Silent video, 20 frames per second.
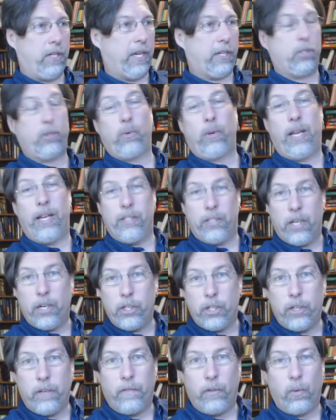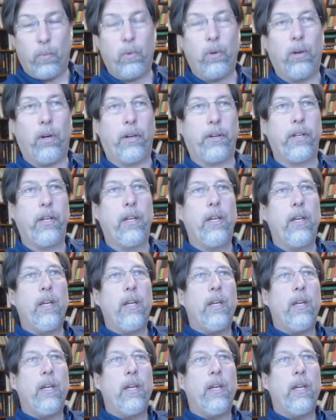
textualization of the world.